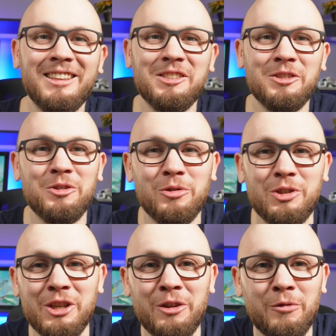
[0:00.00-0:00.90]
this is
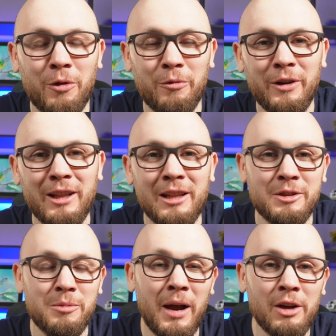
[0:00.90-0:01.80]
Eugene from
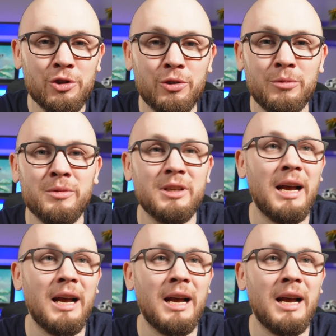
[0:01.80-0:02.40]
Freelance Mushrooms.